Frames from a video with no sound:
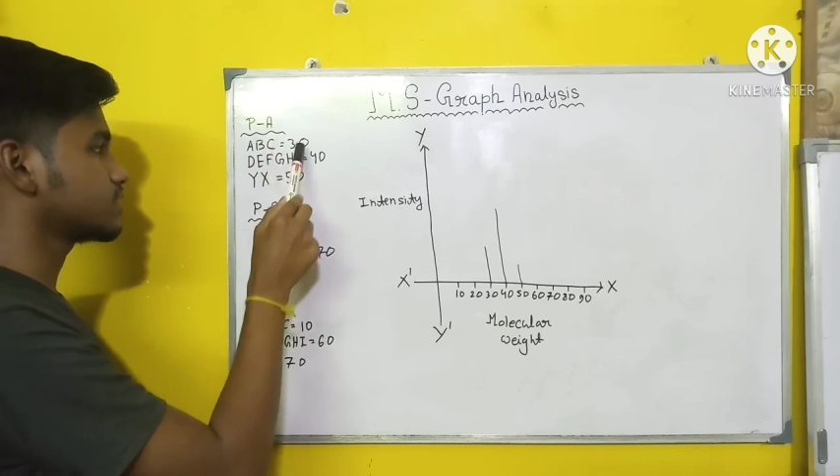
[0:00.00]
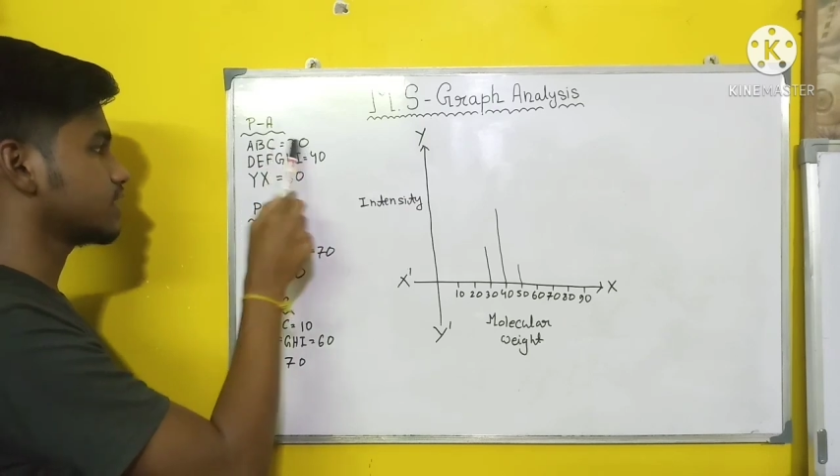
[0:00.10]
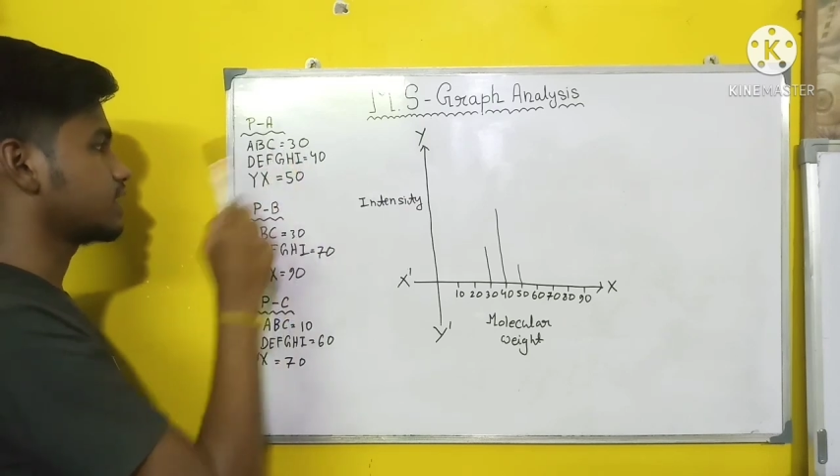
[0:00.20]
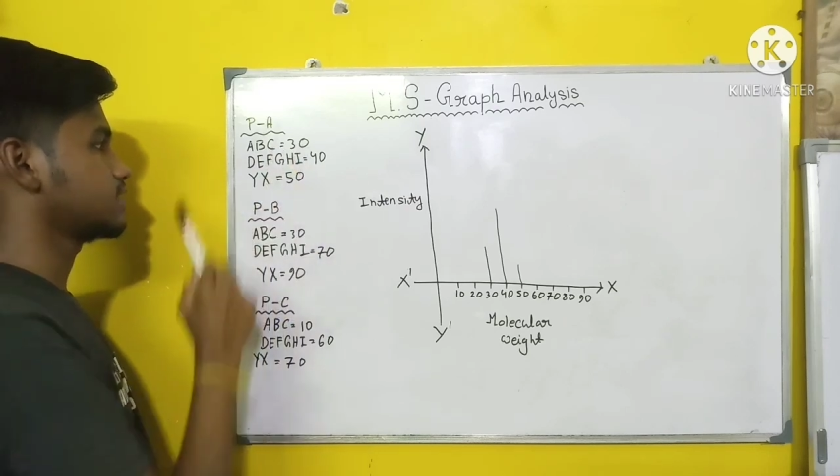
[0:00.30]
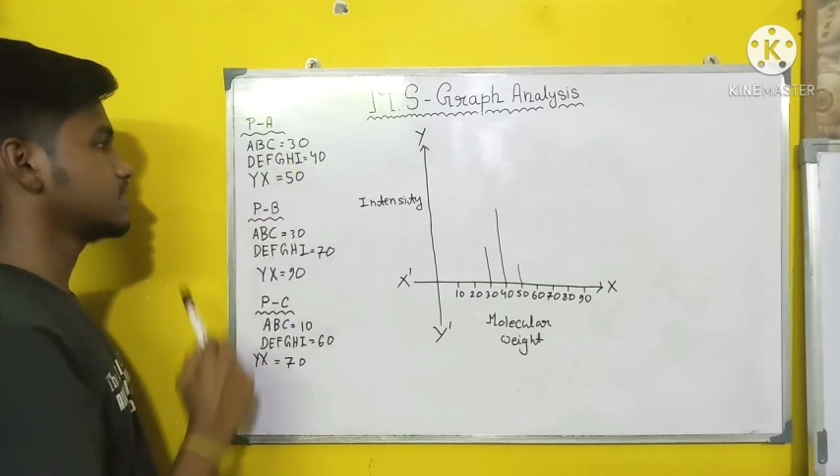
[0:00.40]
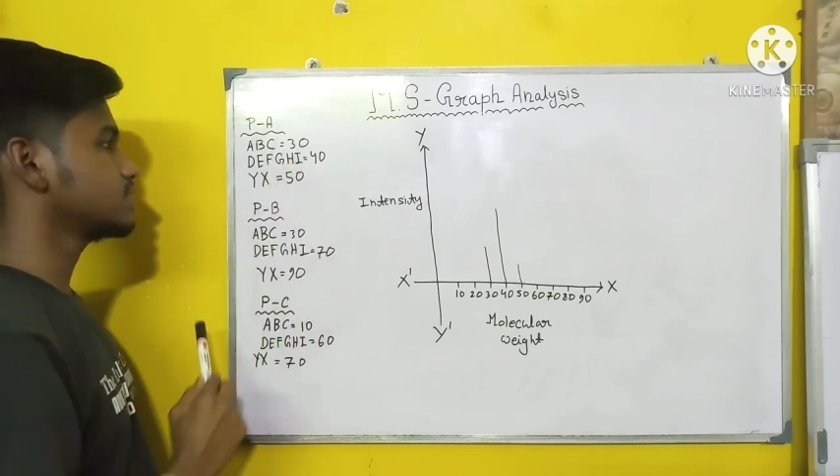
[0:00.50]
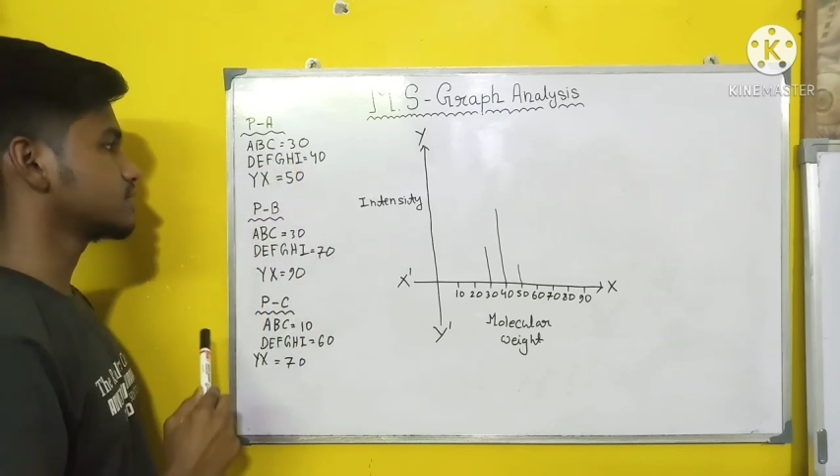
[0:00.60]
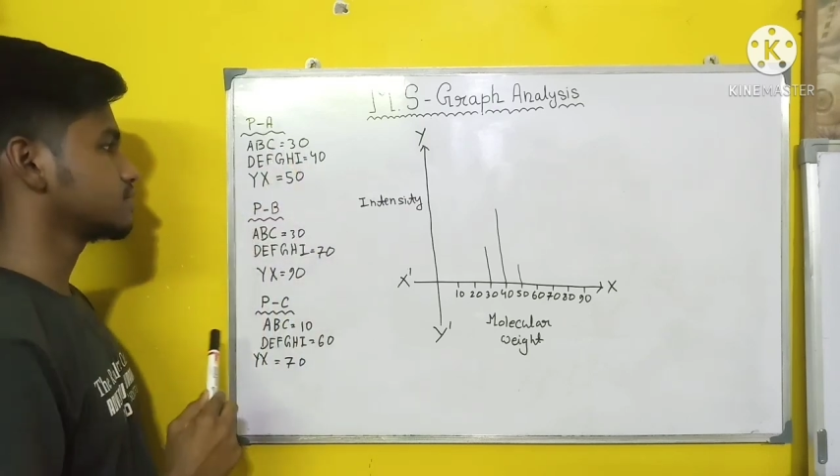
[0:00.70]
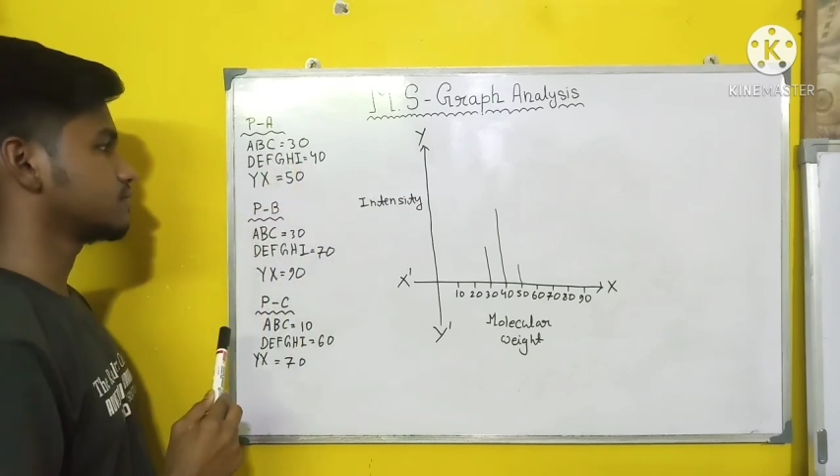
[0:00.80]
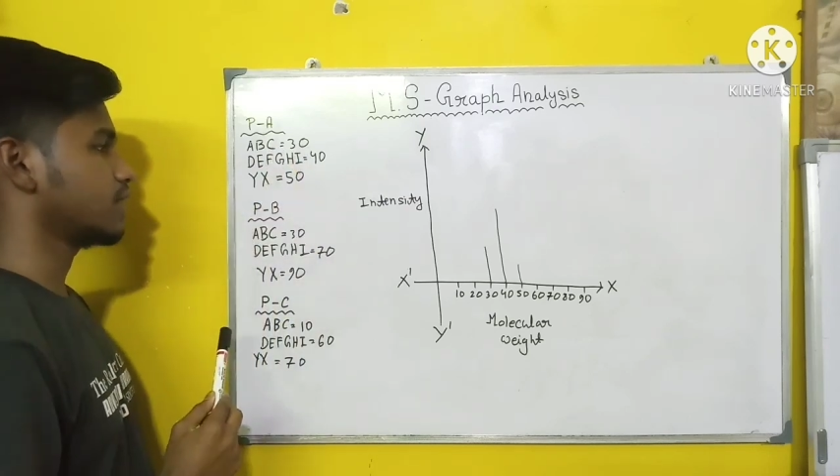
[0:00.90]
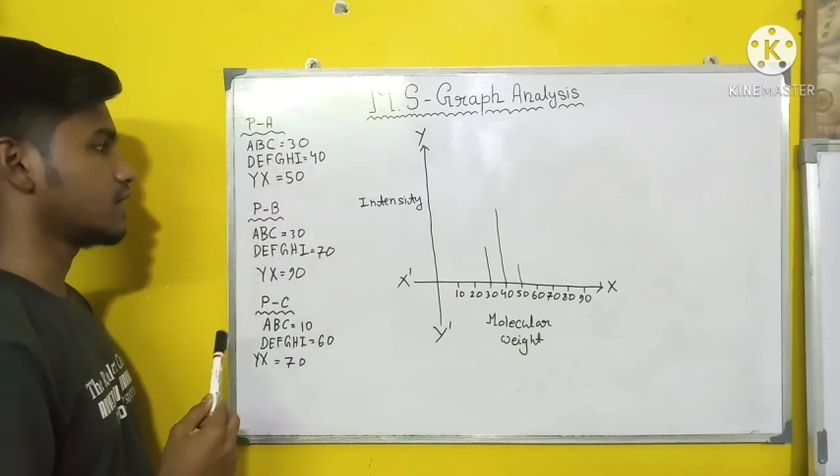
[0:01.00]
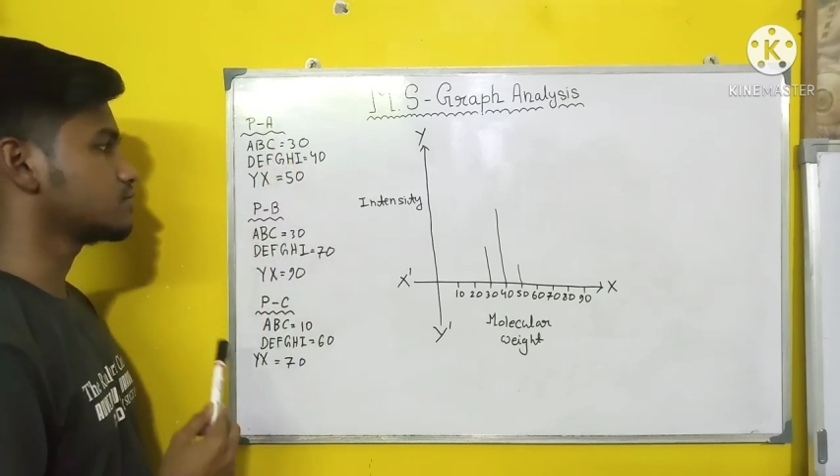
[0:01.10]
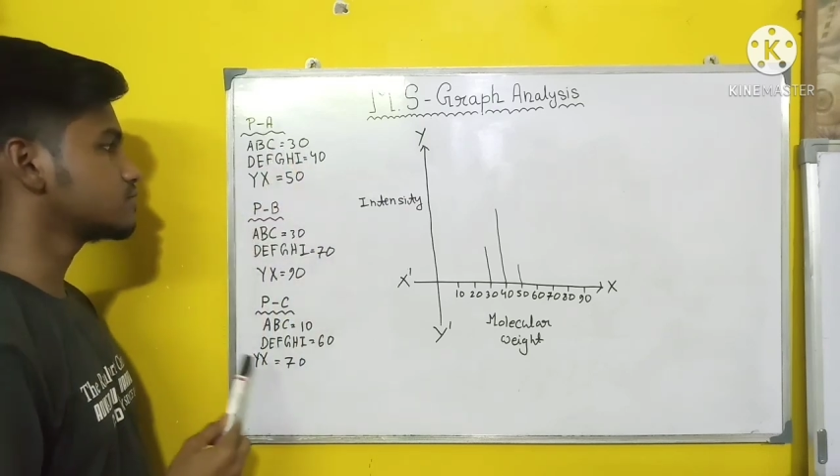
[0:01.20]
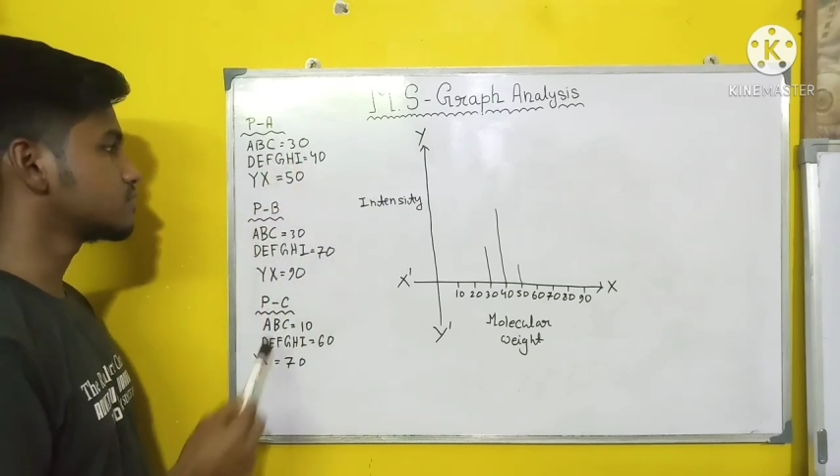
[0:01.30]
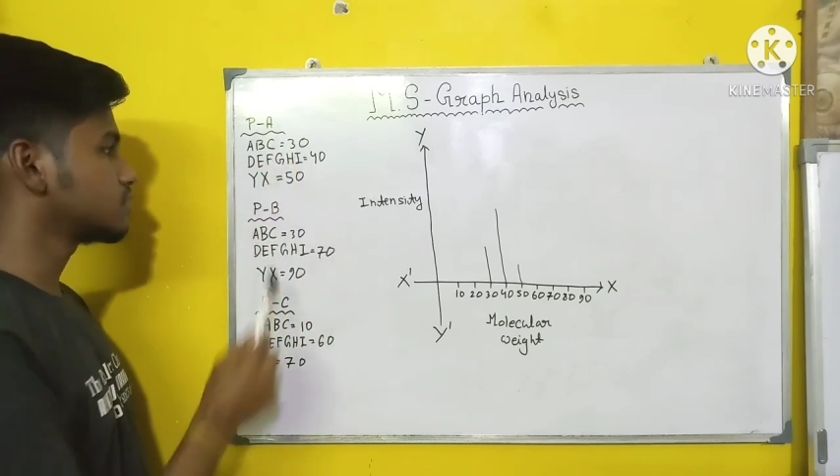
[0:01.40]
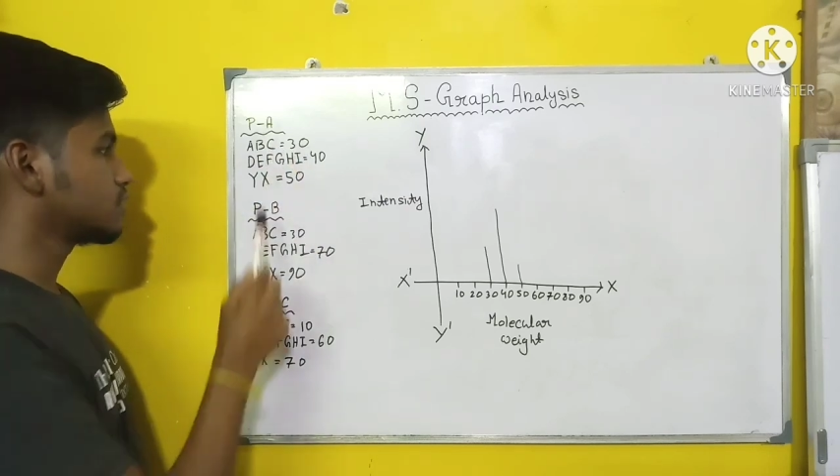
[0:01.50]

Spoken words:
30 value,